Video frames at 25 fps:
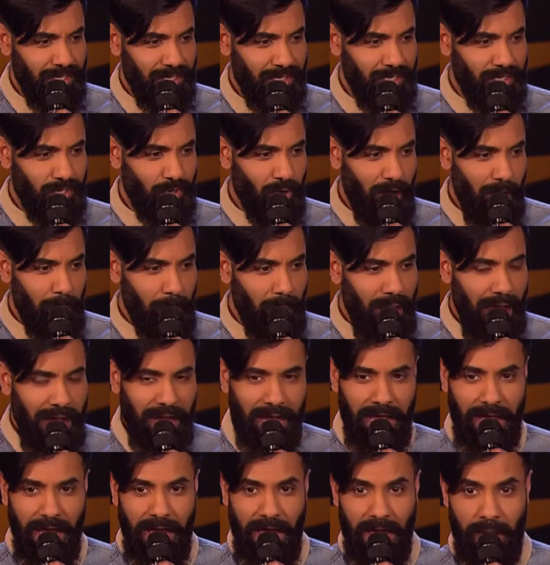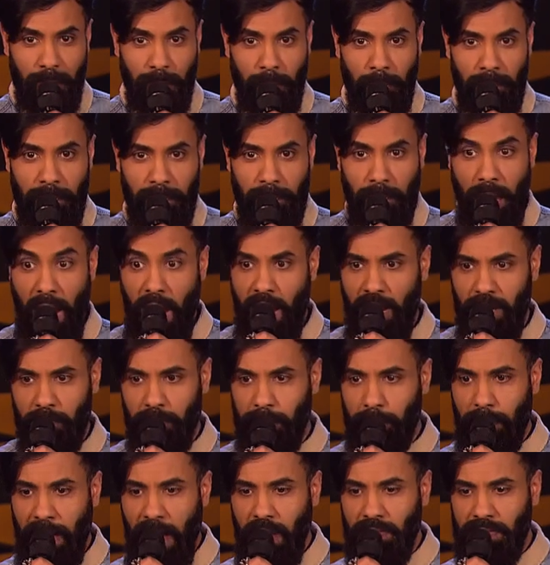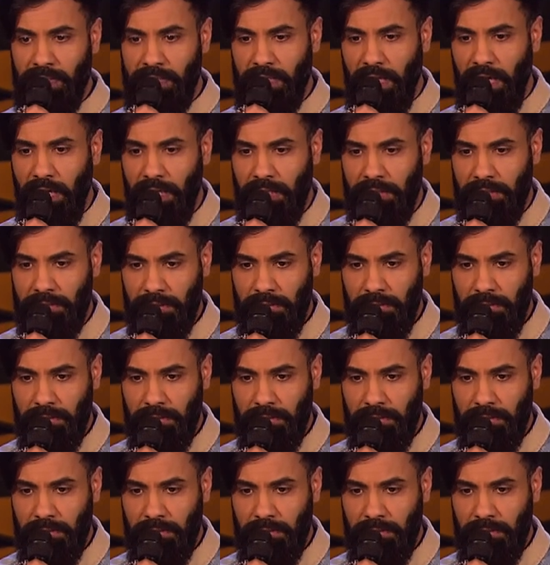So I'm like, Pirate Barbosa?